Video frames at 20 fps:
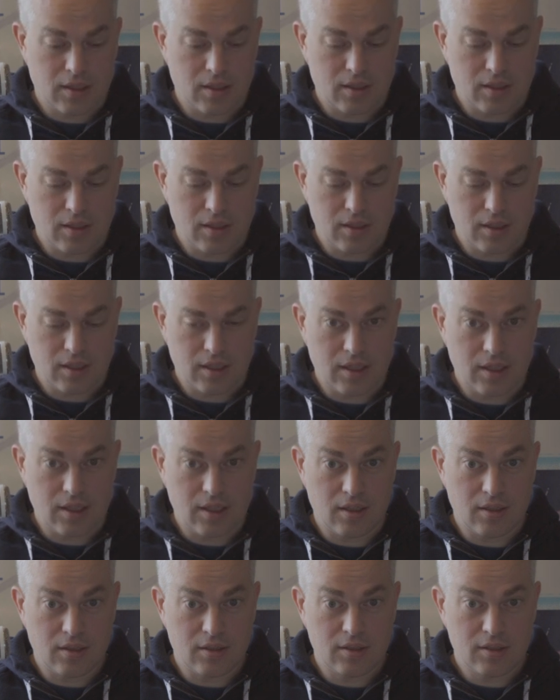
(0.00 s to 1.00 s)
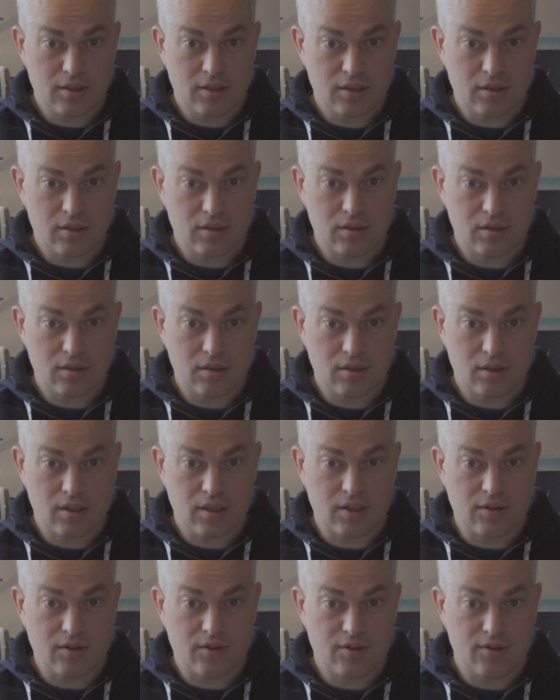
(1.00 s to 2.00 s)
and else
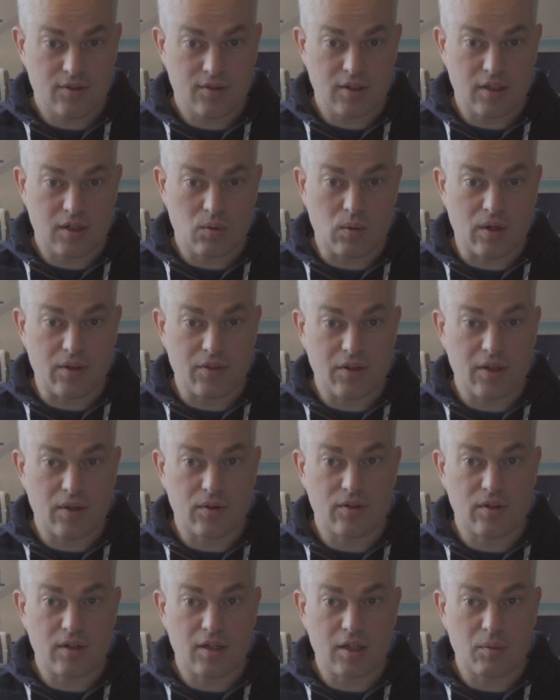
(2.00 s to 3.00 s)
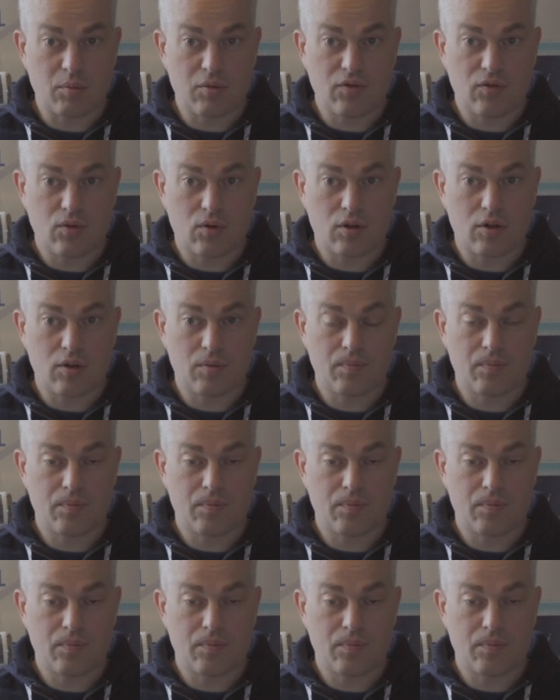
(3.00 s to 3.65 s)
it's still 1000 like before.